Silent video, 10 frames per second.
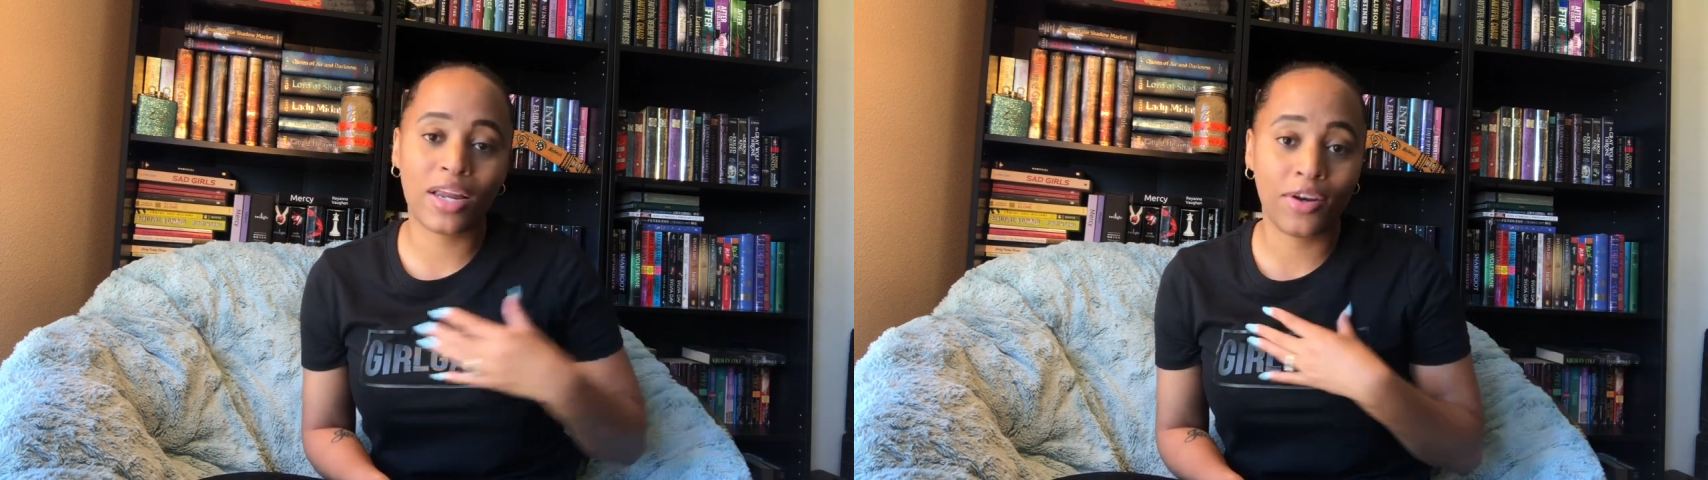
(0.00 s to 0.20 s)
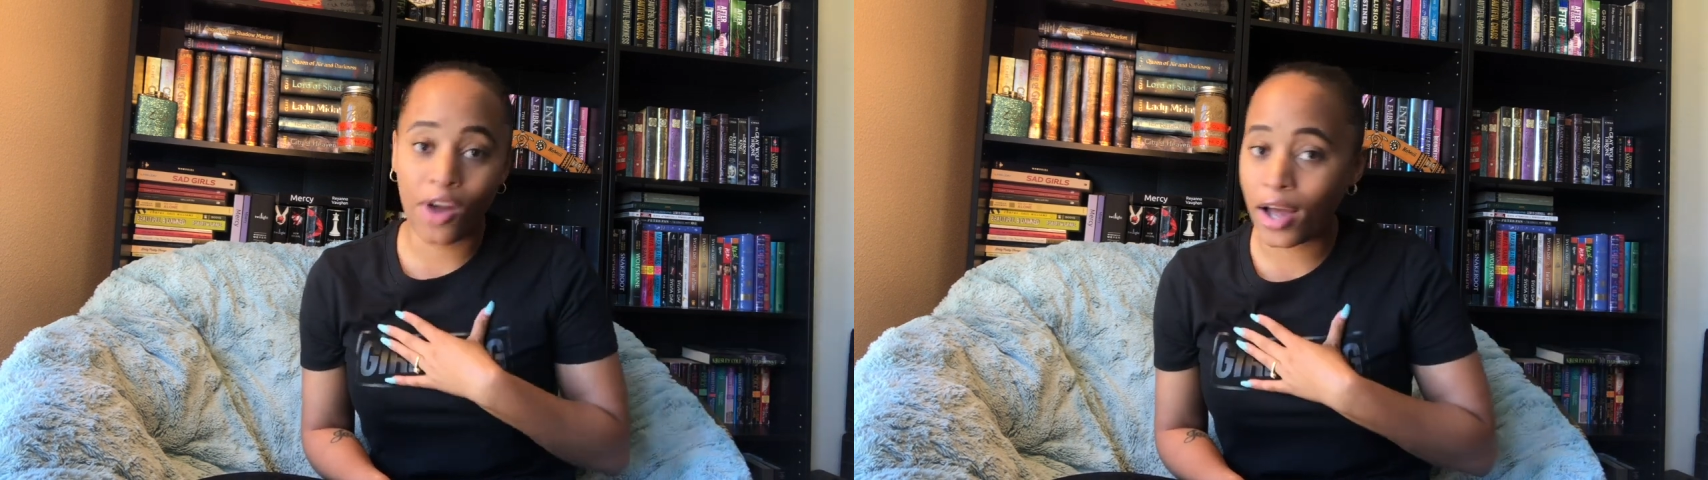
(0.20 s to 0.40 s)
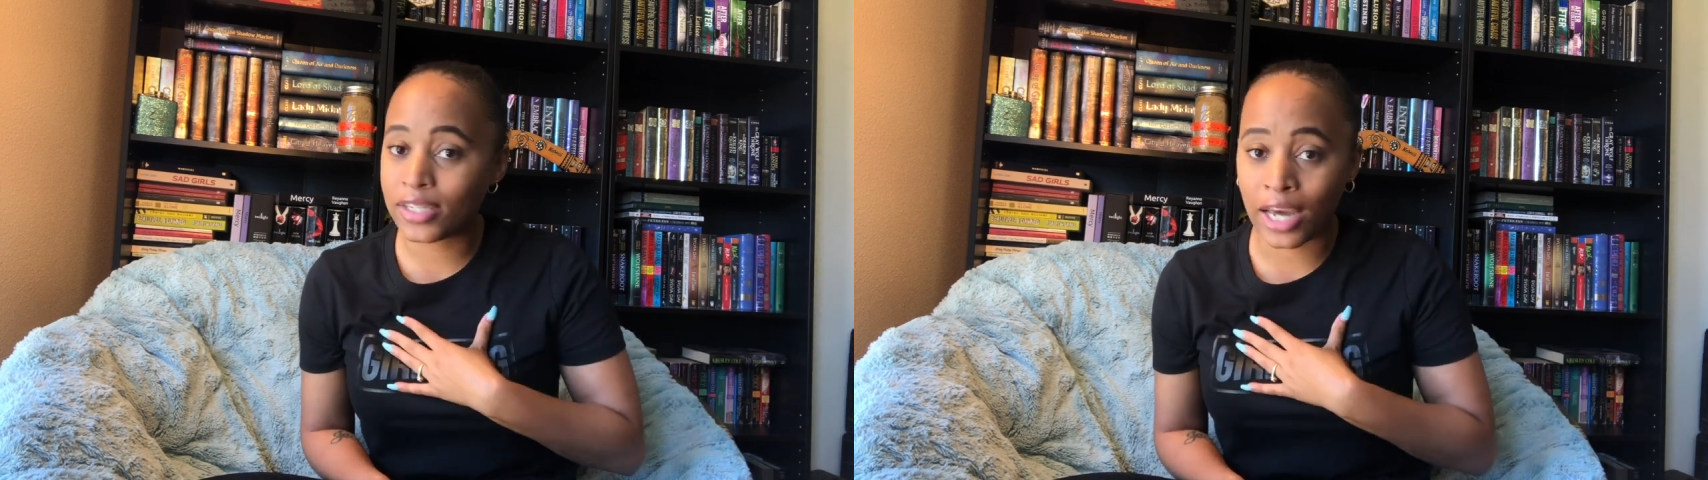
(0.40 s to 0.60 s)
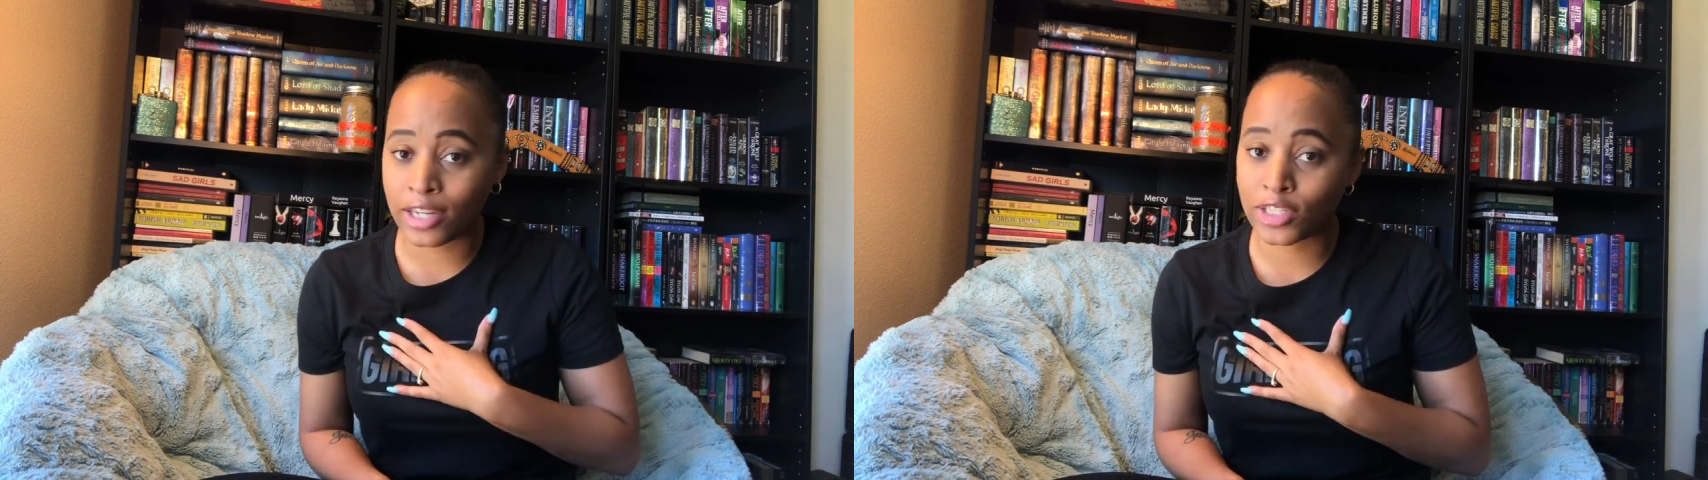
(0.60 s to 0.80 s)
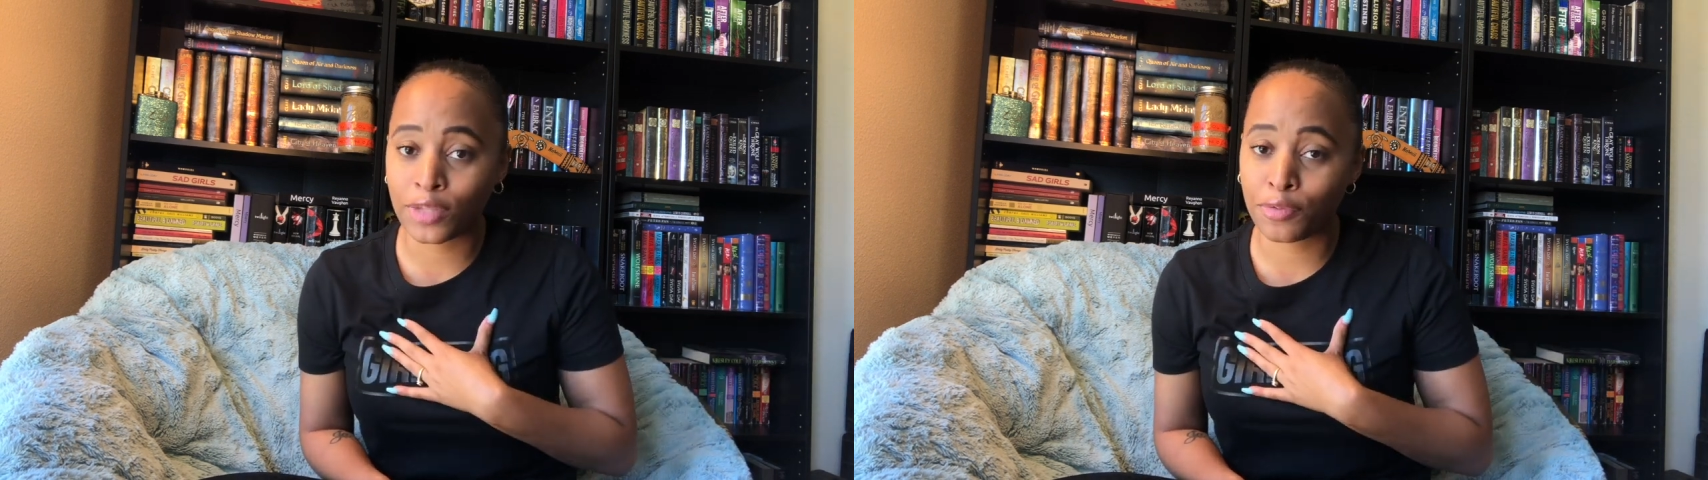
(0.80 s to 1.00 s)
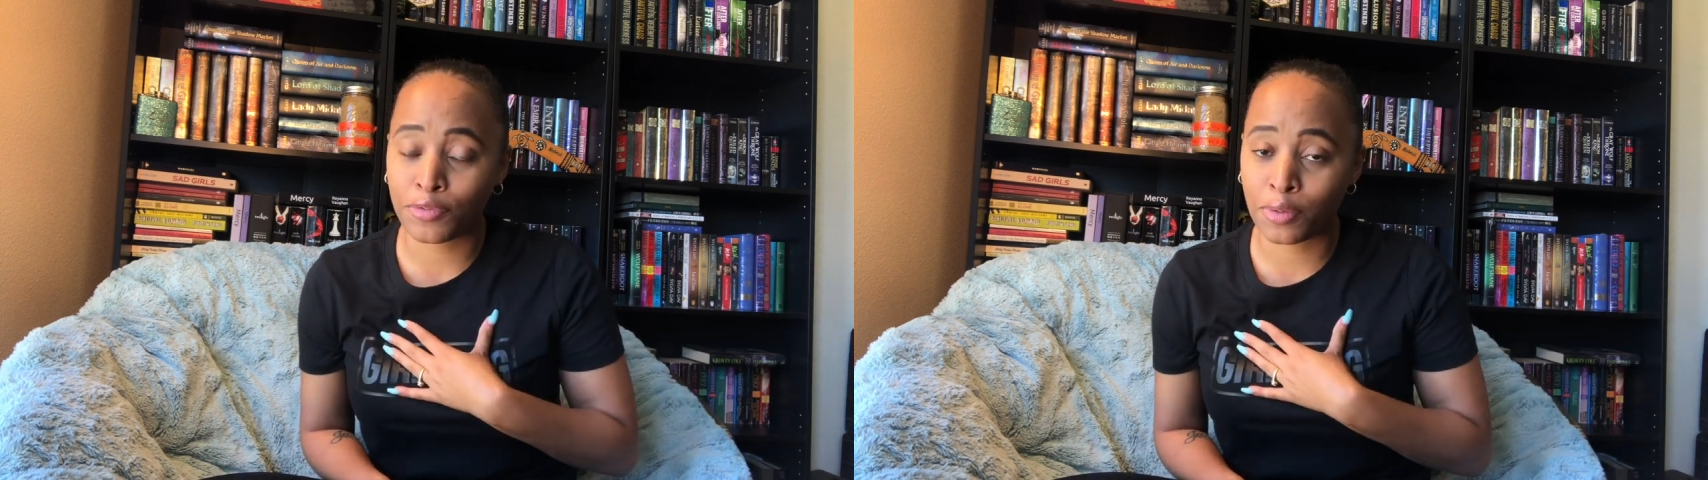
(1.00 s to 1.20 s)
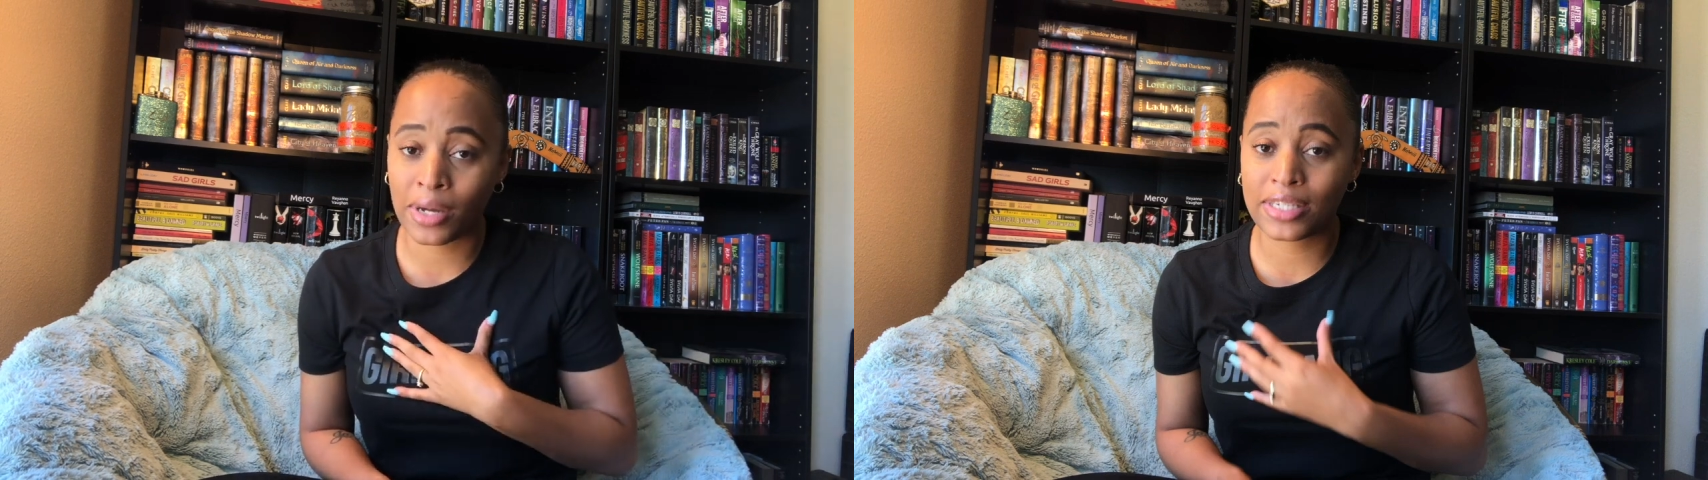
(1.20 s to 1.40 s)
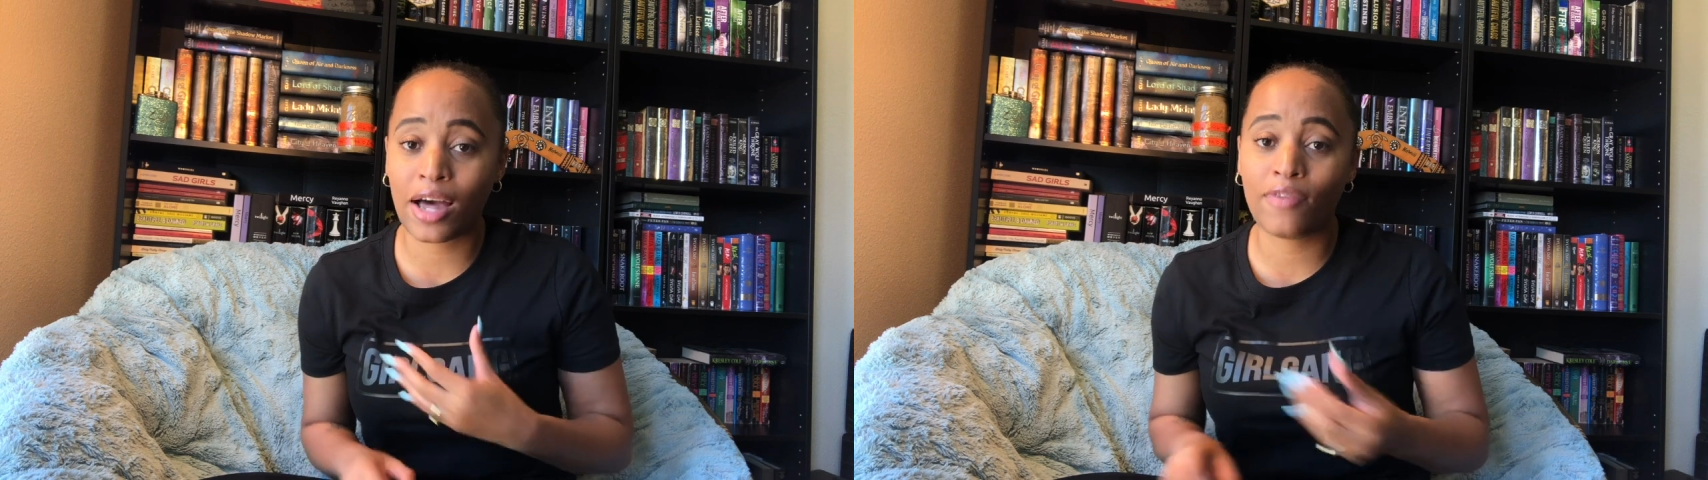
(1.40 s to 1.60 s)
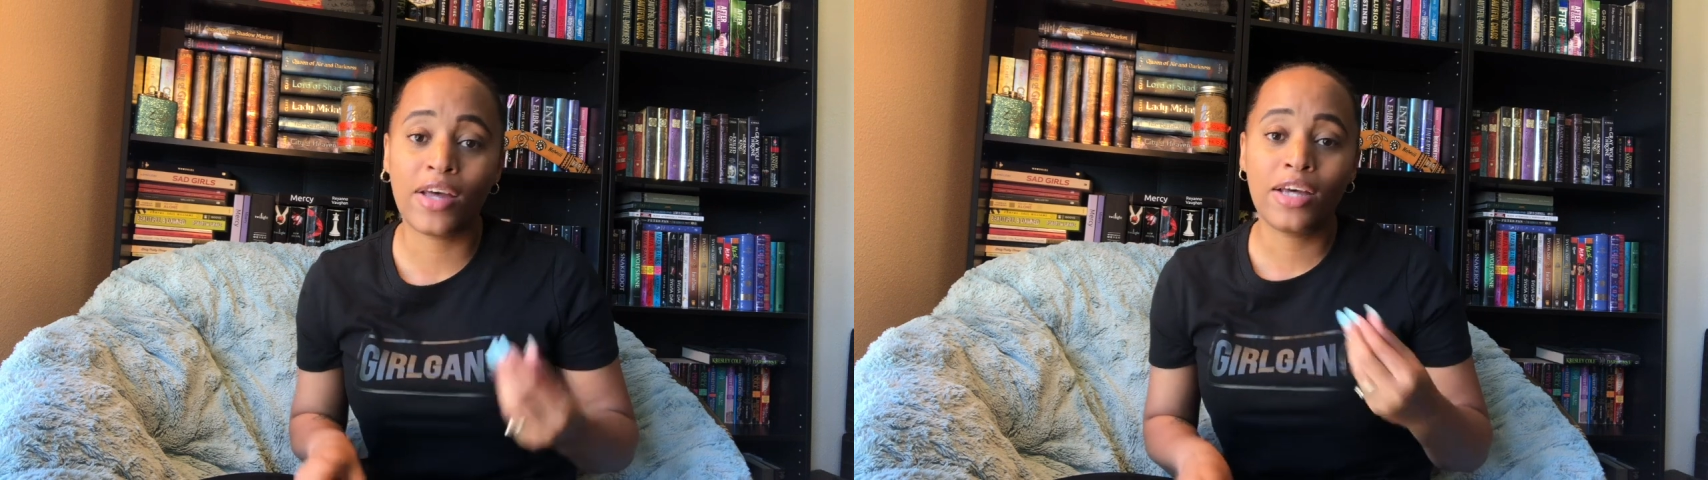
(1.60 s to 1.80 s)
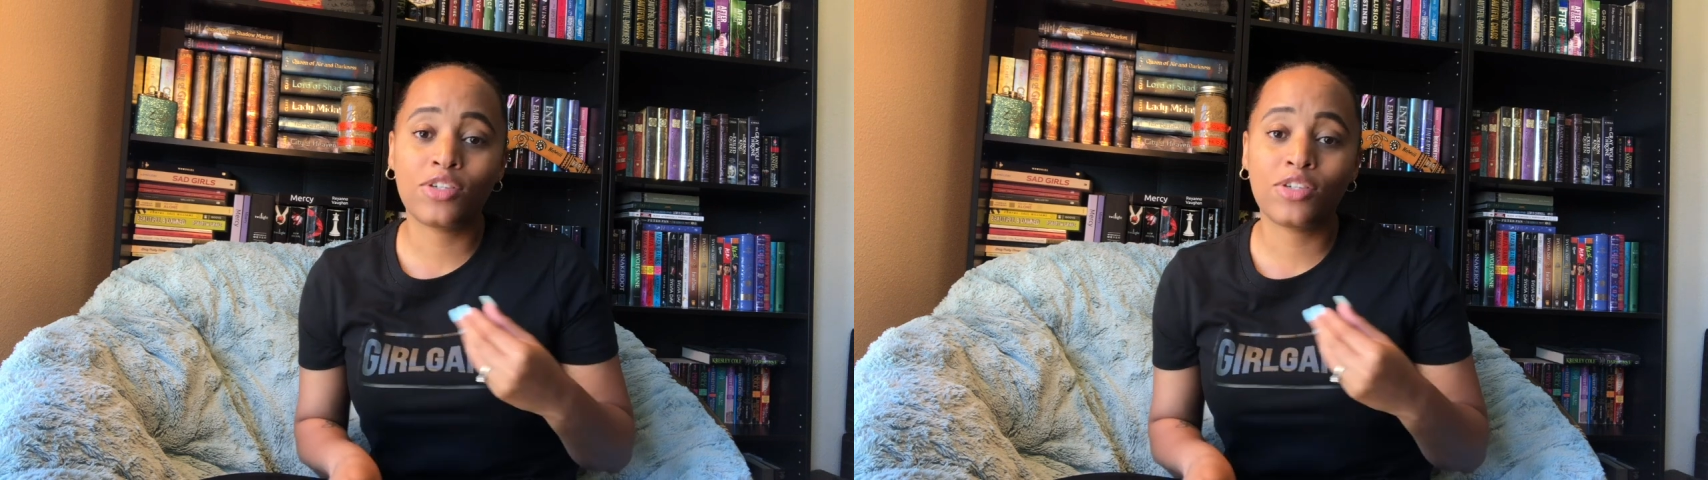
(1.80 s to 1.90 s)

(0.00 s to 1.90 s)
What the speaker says: not to actually review myself.